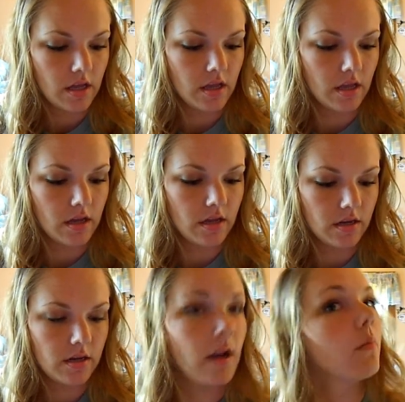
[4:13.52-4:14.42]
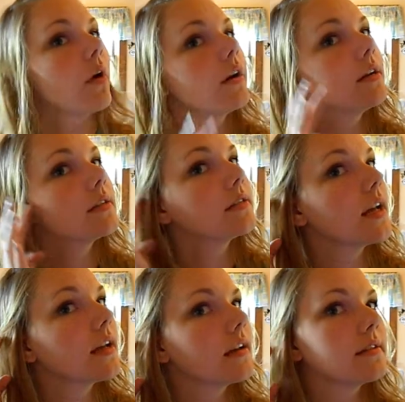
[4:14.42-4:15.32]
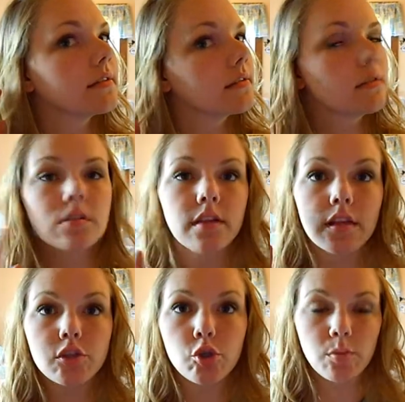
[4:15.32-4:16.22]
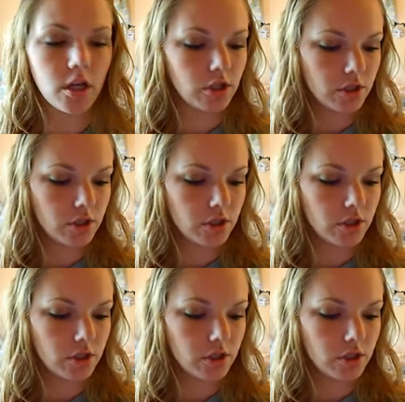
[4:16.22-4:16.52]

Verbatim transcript: And I'm wearing it today and it doesn't look like too much.